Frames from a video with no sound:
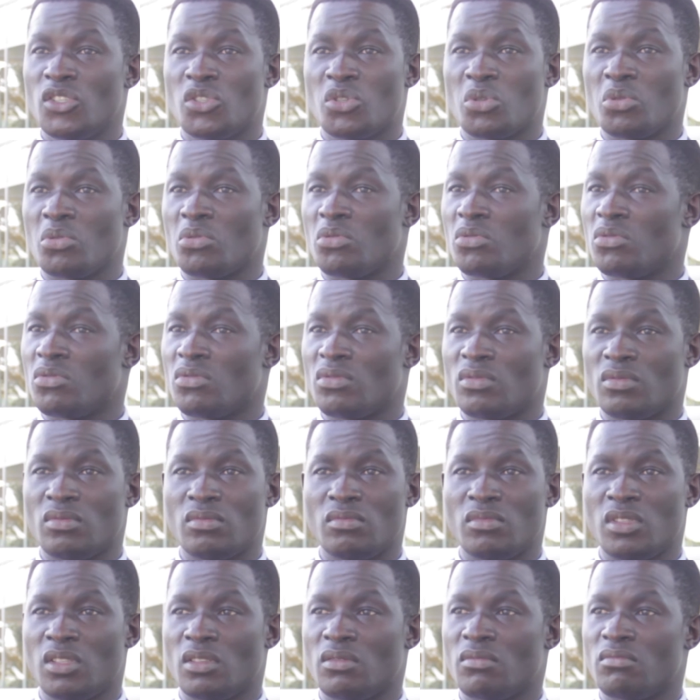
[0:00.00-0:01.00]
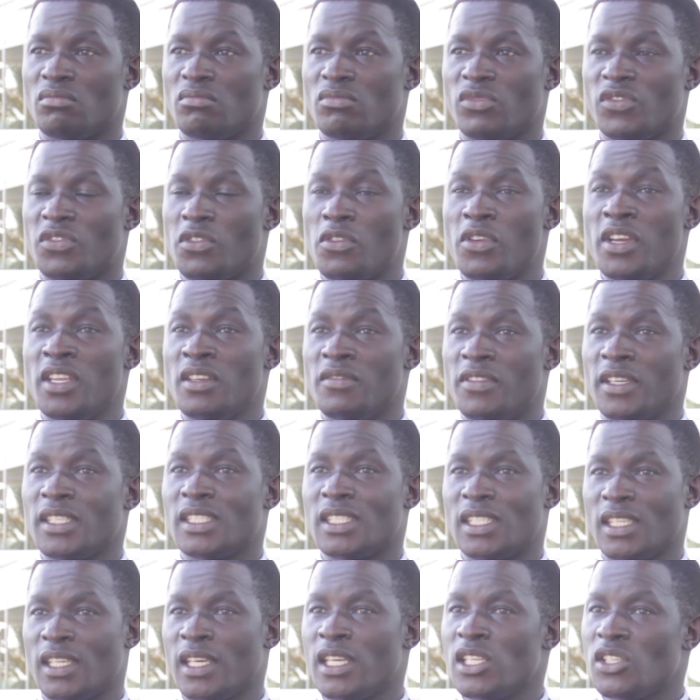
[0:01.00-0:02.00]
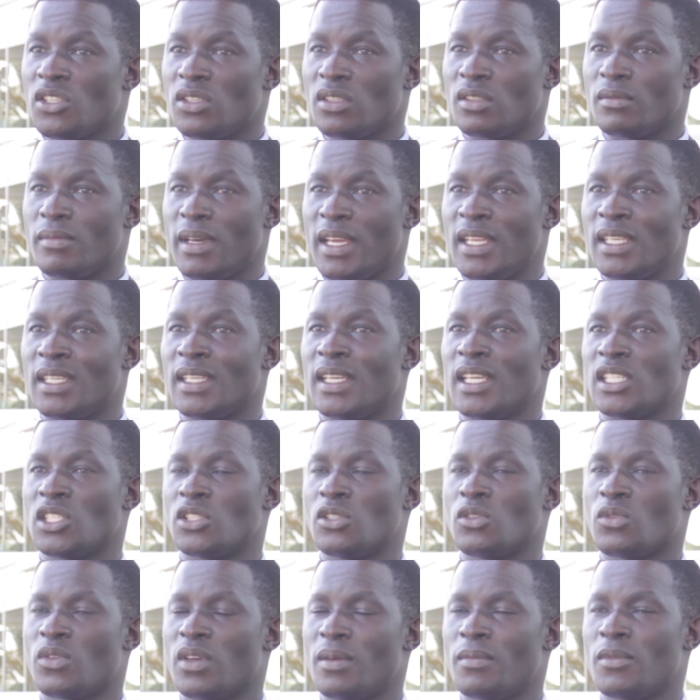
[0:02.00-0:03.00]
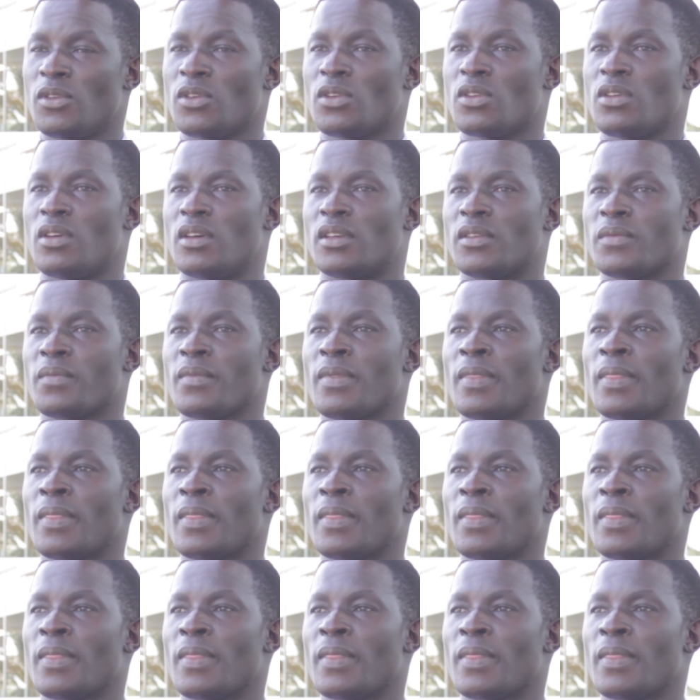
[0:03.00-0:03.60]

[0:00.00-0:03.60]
for investigation by International Criminal Court.